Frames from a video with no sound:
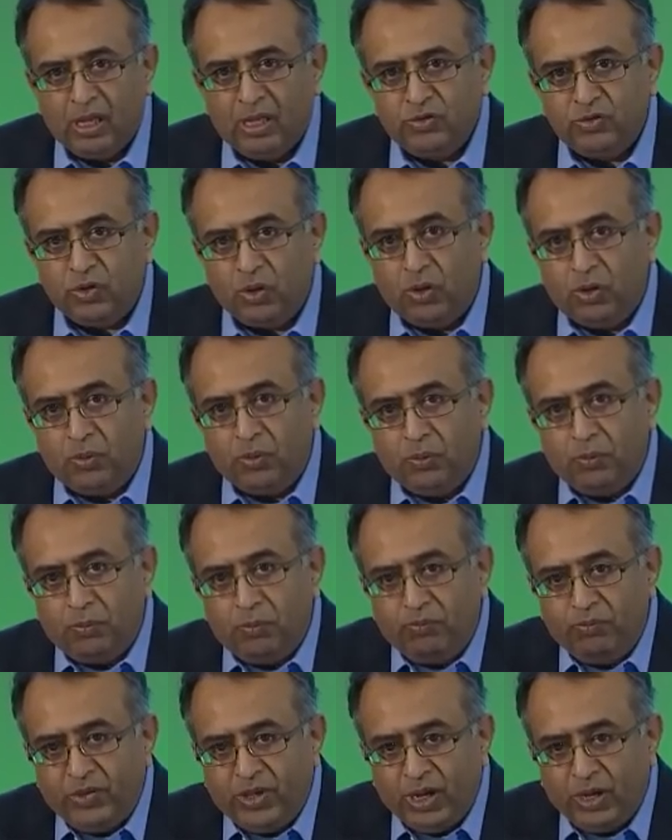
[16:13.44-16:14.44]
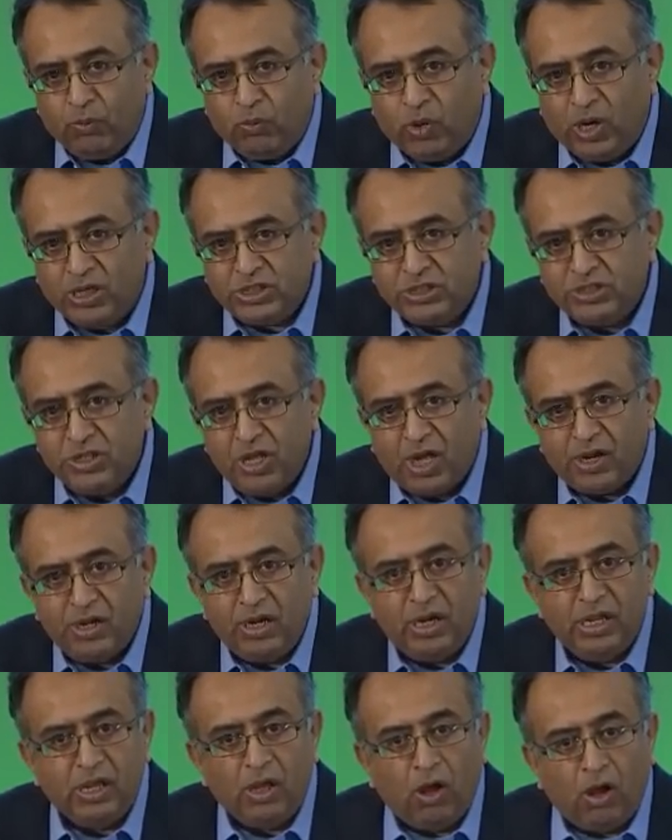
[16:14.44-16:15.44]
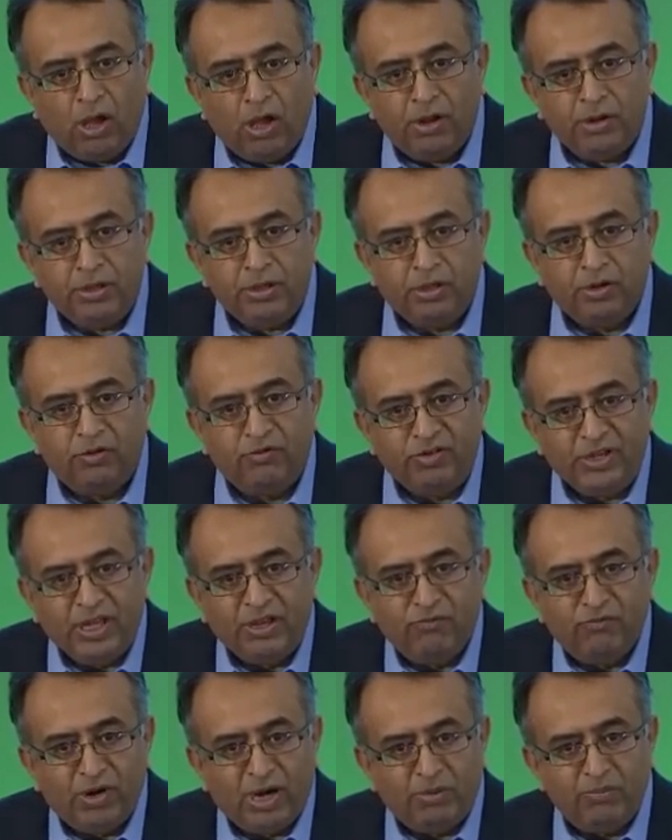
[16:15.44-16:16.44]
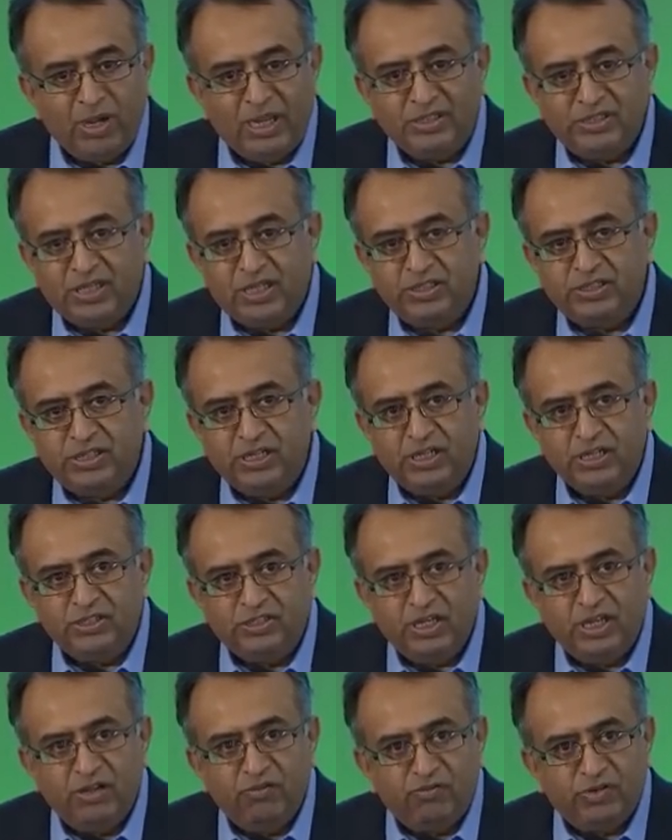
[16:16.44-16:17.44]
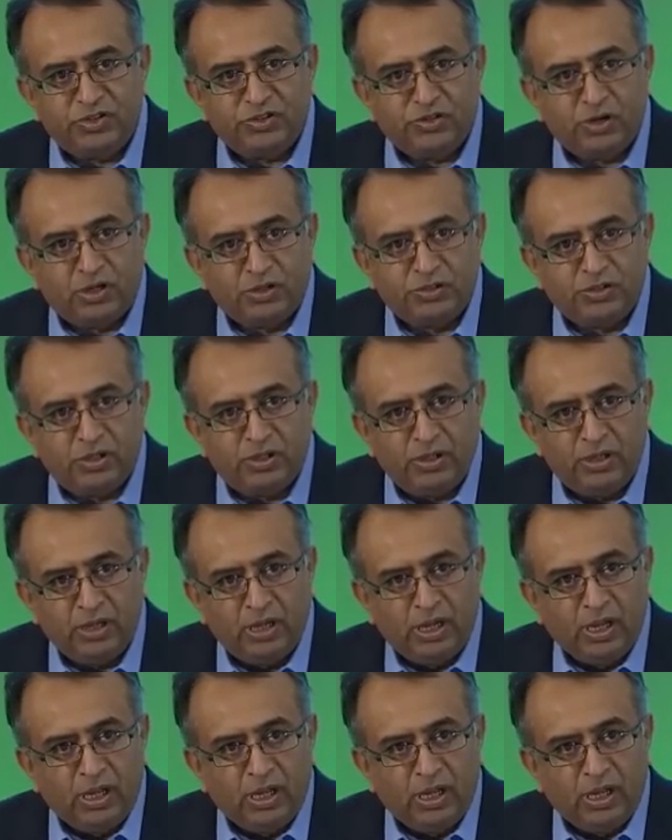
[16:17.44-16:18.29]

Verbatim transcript: So it works not only on your VMware-based SDDC infrastructure,